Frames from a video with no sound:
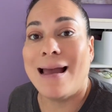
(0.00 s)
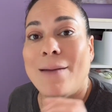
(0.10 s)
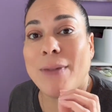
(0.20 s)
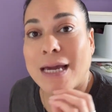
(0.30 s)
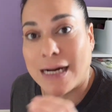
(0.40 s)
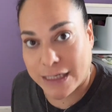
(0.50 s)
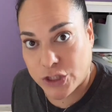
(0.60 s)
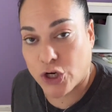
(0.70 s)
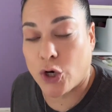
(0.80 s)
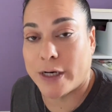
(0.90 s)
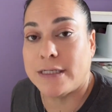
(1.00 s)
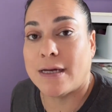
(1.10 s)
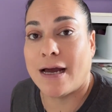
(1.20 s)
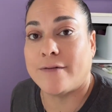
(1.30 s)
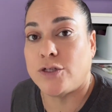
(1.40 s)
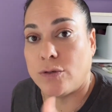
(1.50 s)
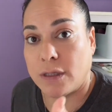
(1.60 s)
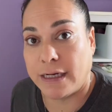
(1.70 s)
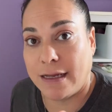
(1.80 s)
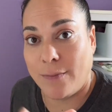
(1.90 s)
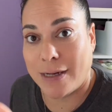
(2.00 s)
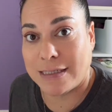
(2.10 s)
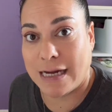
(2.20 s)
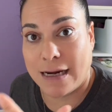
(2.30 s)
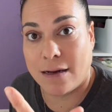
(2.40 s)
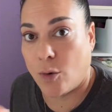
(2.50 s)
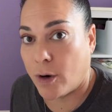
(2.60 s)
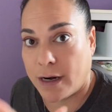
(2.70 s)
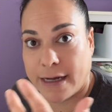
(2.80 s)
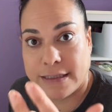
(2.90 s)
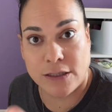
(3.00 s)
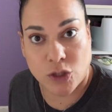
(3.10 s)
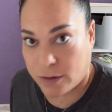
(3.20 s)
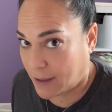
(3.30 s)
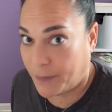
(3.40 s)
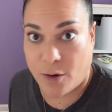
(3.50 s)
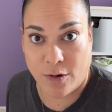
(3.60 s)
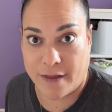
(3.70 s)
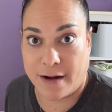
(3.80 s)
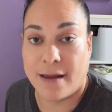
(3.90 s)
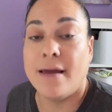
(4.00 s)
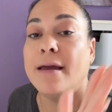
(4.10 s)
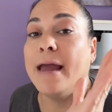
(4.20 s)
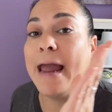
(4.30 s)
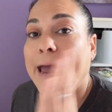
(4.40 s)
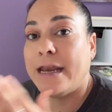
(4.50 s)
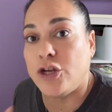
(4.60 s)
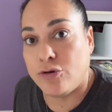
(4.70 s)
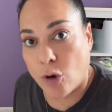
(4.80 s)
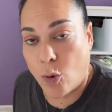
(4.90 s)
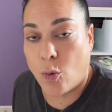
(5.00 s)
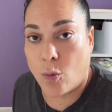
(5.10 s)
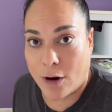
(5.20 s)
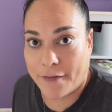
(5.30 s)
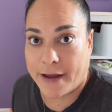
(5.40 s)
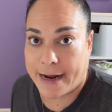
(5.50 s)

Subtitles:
because you're going to have to clean it, maintain it, organize it, do something with it. And you don't want that